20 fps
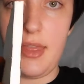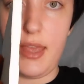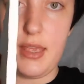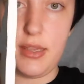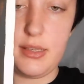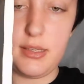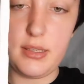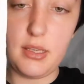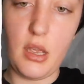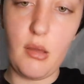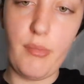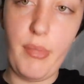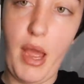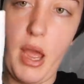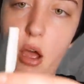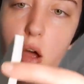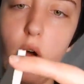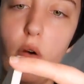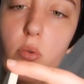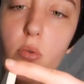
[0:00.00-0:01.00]
this
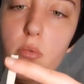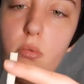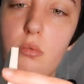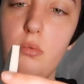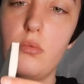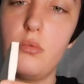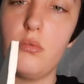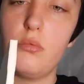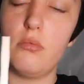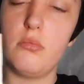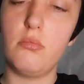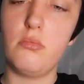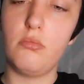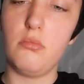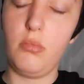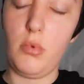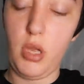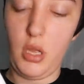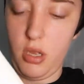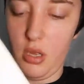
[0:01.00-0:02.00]
about
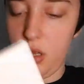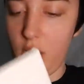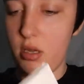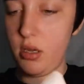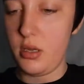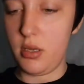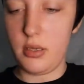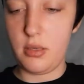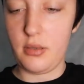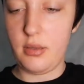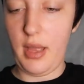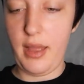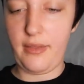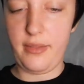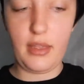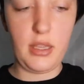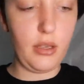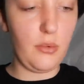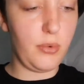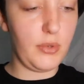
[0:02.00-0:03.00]
I
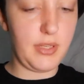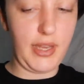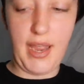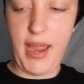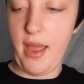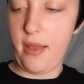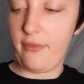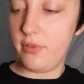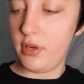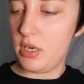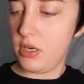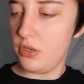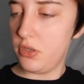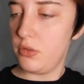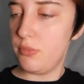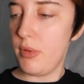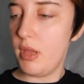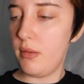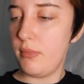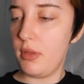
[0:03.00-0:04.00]
think it was a 1/2
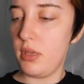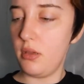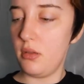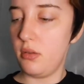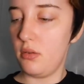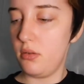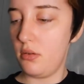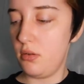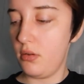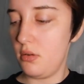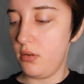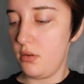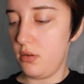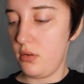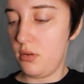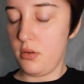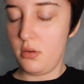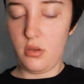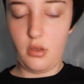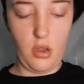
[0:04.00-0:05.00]
inch maybe,
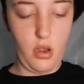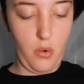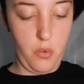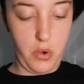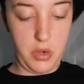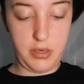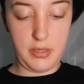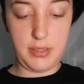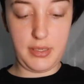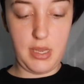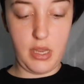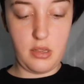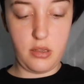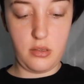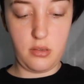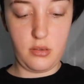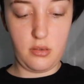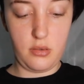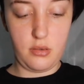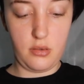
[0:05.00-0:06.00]
I want to say.
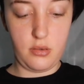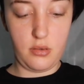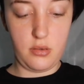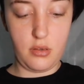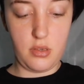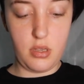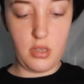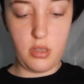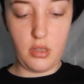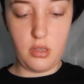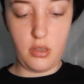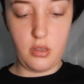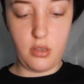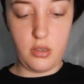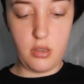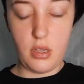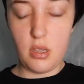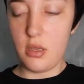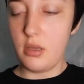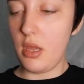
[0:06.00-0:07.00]

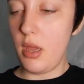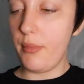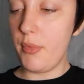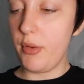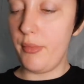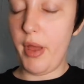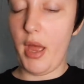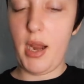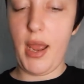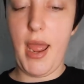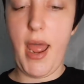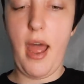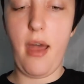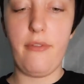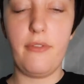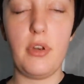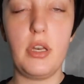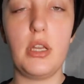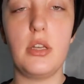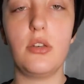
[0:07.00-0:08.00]
Yep, about a
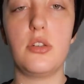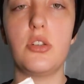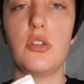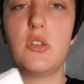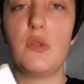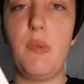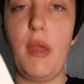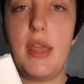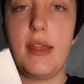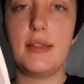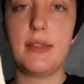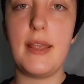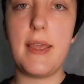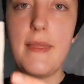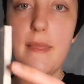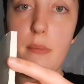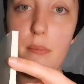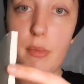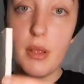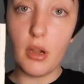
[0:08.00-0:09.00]
1/2 inch space
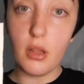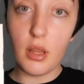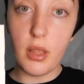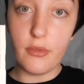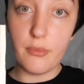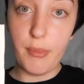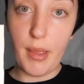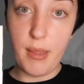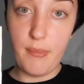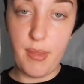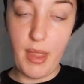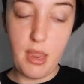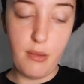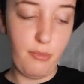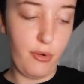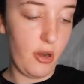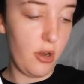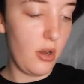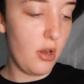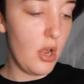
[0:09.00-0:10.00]
in the middle of my
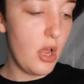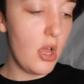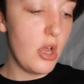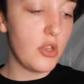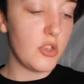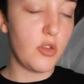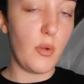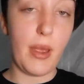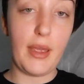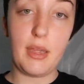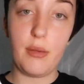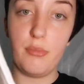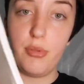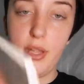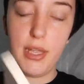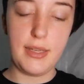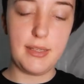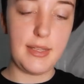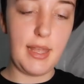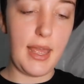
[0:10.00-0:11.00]
paper, so I can
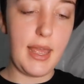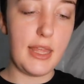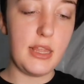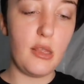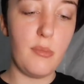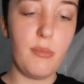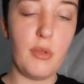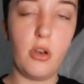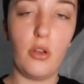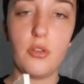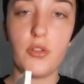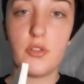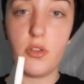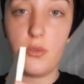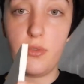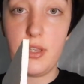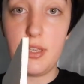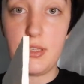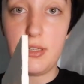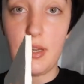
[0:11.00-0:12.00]
place that in the middle
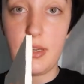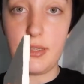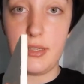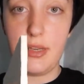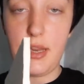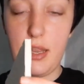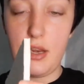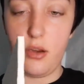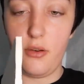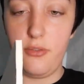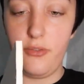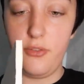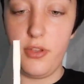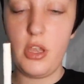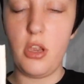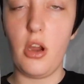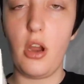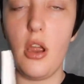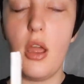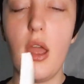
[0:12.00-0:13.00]
so this doesn't
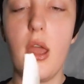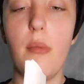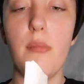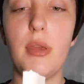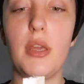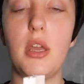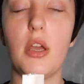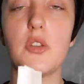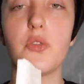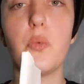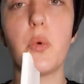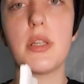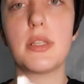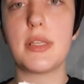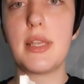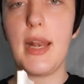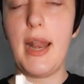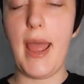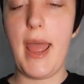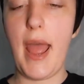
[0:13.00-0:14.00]
interfere. Because what's
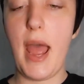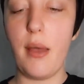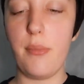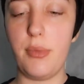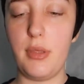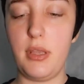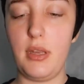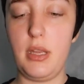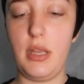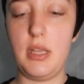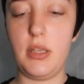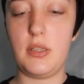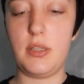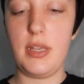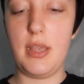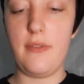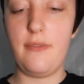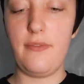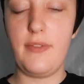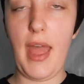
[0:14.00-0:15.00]
going to happen is
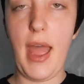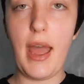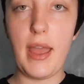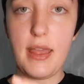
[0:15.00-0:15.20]
if